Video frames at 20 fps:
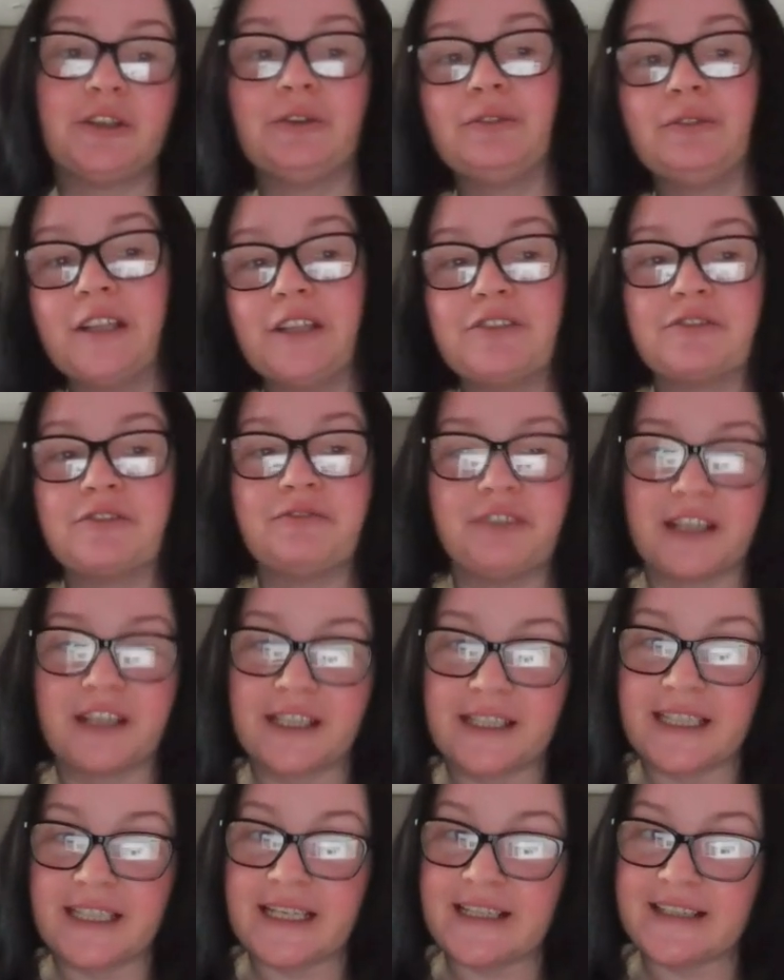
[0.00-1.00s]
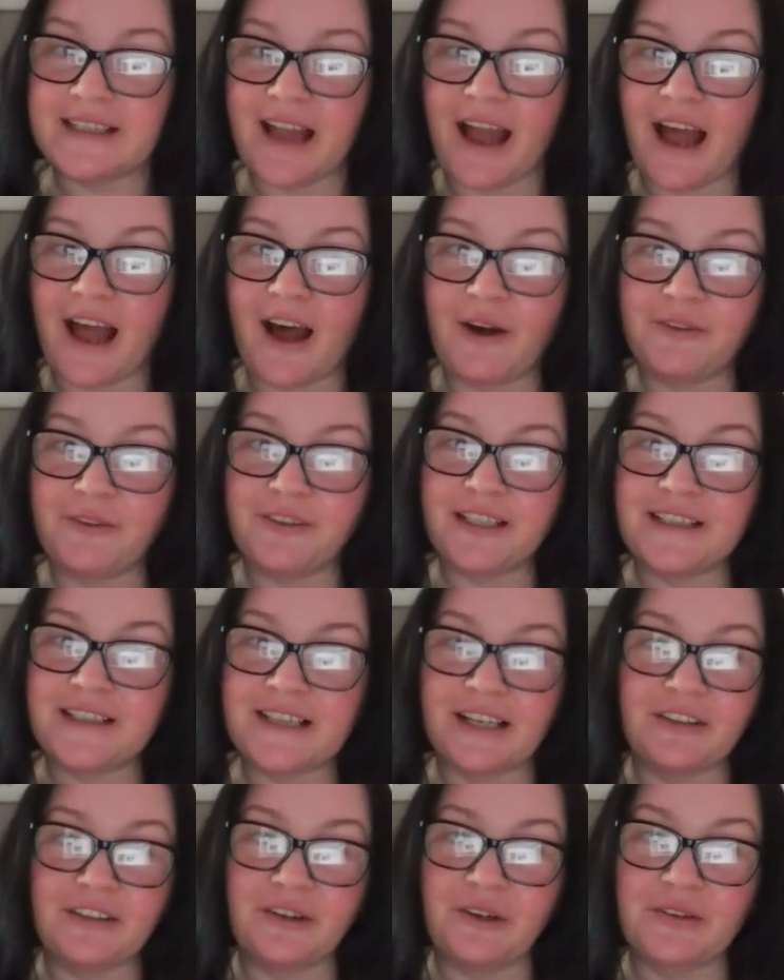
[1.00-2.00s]
you need to figure these out. These
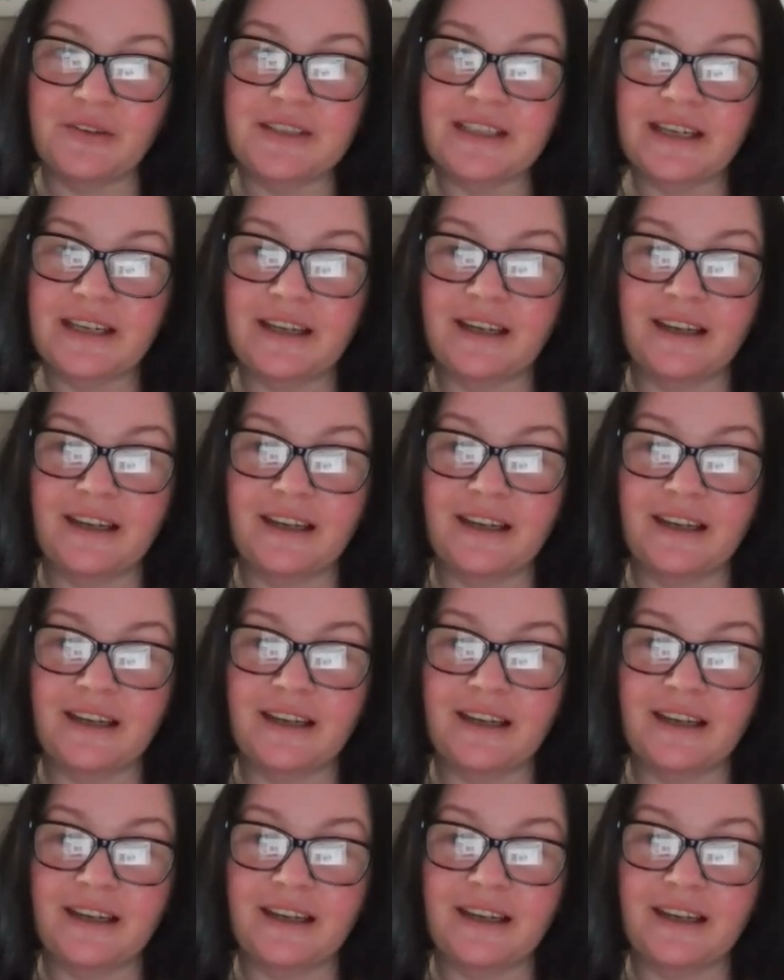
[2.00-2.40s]
are not,